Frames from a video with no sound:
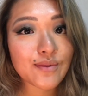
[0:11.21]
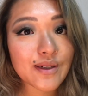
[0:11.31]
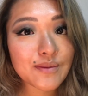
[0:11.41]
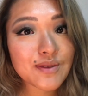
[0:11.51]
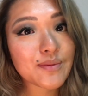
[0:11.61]

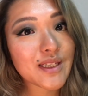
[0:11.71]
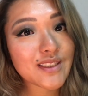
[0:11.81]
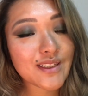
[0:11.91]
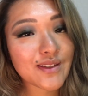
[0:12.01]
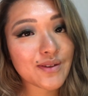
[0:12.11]
welcome to
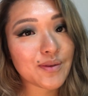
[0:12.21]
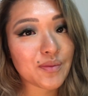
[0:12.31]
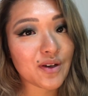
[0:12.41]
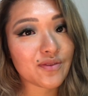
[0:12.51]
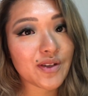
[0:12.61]
my channel,
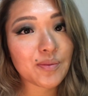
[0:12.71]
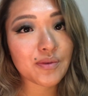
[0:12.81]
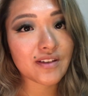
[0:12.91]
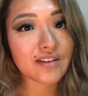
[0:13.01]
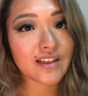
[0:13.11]

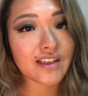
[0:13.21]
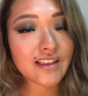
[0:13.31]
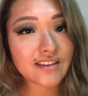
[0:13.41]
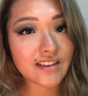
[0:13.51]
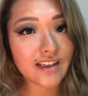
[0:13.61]
Imperfect
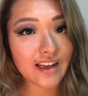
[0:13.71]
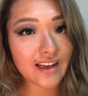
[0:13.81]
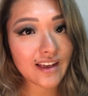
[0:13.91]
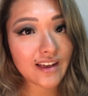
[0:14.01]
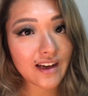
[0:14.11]
Beauty.
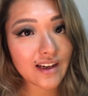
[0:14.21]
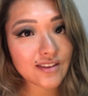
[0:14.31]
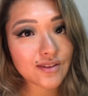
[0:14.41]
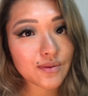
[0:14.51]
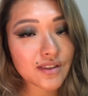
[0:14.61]
Today
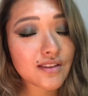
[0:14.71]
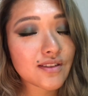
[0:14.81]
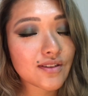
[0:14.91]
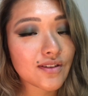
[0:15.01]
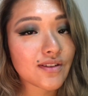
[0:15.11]
I just wanted
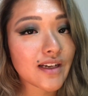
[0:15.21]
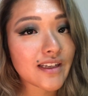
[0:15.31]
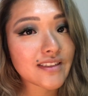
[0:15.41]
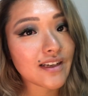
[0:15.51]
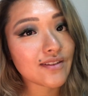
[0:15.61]
to show you
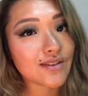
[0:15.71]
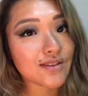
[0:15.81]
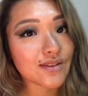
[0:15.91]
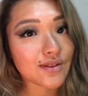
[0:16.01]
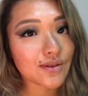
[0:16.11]
guys how
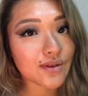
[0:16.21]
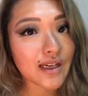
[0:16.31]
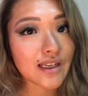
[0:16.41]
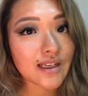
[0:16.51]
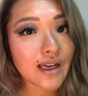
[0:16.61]
to do
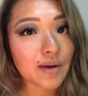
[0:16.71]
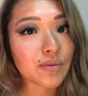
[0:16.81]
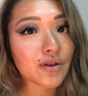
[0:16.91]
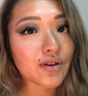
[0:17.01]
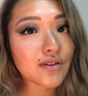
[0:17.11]
an
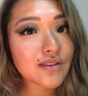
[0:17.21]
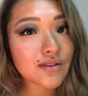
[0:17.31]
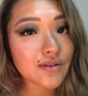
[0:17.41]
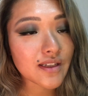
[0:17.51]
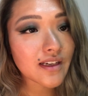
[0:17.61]
emerald
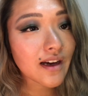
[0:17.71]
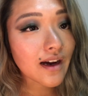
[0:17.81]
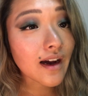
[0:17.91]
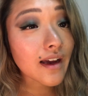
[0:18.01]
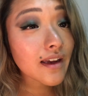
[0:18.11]
green
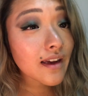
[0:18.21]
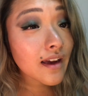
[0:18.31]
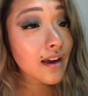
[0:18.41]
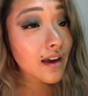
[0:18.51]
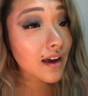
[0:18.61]
eye,
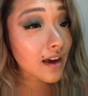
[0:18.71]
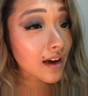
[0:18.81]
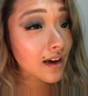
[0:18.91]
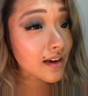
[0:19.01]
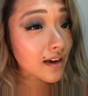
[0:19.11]

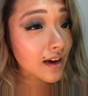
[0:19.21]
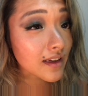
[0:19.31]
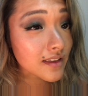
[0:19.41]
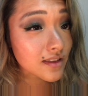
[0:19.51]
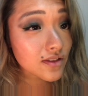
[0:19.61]
and
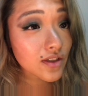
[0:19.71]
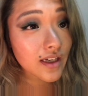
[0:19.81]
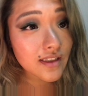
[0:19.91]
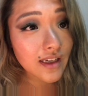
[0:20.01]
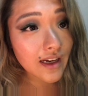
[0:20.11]
I
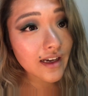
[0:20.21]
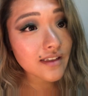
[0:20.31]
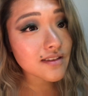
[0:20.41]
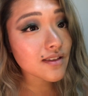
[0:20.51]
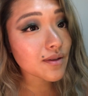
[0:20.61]
tried to
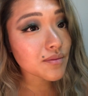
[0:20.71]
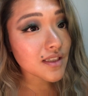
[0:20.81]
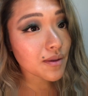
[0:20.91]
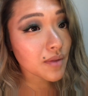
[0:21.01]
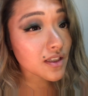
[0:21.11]
add some
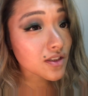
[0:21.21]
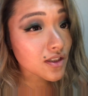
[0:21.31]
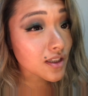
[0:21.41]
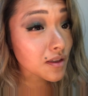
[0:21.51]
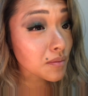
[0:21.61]

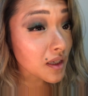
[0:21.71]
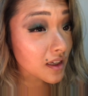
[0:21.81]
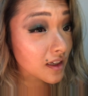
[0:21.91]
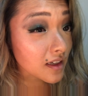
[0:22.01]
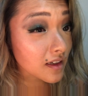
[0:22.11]
dimension and
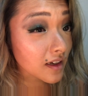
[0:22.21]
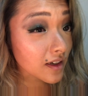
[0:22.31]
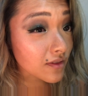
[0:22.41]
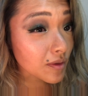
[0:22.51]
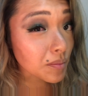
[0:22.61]
make it
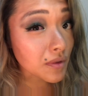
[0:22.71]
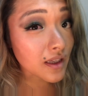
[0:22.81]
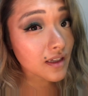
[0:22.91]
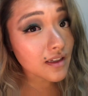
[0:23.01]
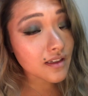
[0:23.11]
kind of a
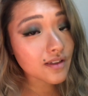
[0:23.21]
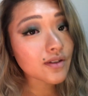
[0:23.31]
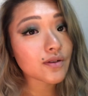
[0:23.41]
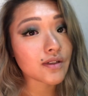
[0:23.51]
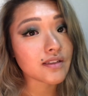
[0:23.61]
blended
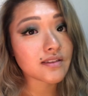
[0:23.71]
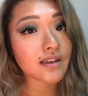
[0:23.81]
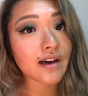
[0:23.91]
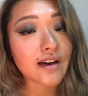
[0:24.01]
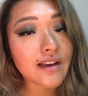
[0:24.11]

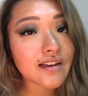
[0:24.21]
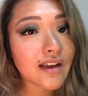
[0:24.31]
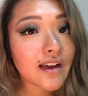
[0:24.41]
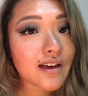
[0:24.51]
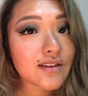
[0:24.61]
crease
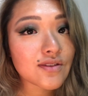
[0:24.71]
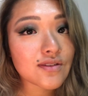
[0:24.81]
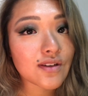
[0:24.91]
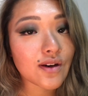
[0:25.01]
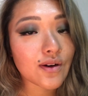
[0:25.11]
cut.
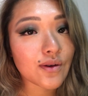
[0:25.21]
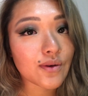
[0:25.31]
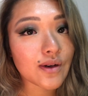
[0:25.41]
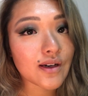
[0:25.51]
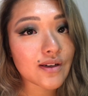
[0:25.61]

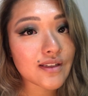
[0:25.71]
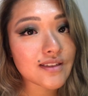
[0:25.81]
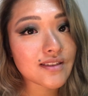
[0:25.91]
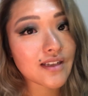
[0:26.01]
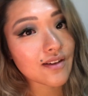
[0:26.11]
So
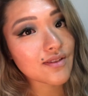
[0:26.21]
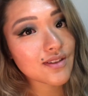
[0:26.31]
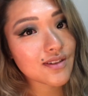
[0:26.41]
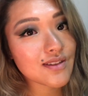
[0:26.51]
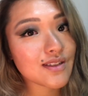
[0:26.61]
let's dive
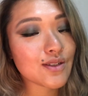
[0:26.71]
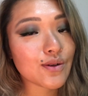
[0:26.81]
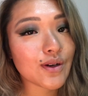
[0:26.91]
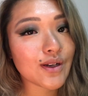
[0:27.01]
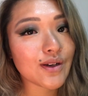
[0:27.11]
into this
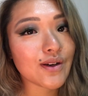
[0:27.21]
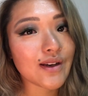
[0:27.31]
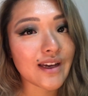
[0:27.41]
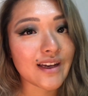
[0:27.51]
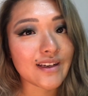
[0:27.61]

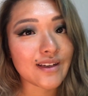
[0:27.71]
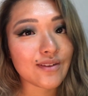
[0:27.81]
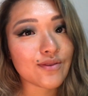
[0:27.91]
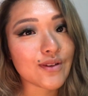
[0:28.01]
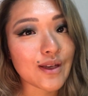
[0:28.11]
tutorial, and
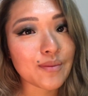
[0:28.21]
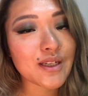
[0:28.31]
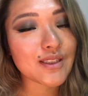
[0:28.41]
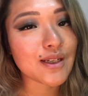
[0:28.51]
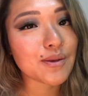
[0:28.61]
if you
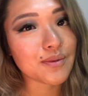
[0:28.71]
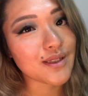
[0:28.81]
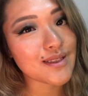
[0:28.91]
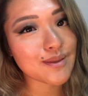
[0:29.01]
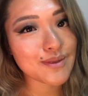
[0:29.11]
like my channel,
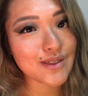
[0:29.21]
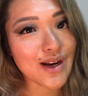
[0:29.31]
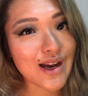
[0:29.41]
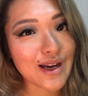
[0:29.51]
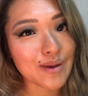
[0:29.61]
please
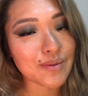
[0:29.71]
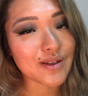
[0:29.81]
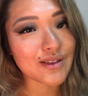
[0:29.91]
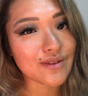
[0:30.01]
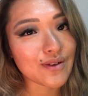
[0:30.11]

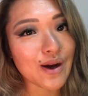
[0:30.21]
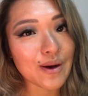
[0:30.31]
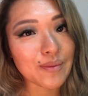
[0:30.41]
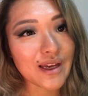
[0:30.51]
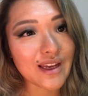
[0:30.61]
subscribe, leave a
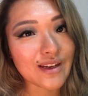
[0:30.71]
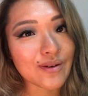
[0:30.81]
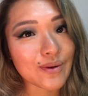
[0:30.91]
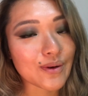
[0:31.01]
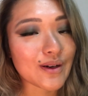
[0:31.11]

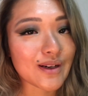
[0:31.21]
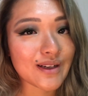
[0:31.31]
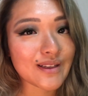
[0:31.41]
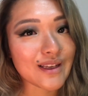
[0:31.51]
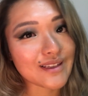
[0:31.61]
comment,
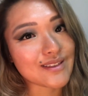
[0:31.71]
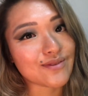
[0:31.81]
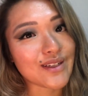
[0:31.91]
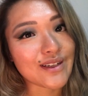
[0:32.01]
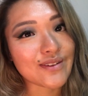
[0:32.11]
or like
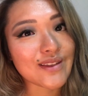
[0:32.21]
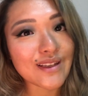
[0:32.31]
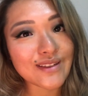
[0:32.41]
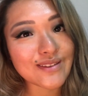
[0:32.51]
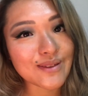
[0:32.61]
this video.
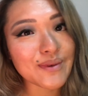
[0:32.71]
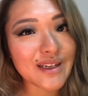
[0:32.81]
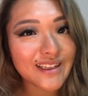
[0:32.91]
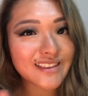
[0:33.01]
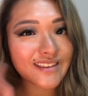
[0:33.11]
Thank you so
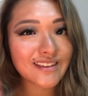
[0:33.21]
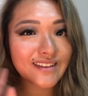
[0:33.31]
much.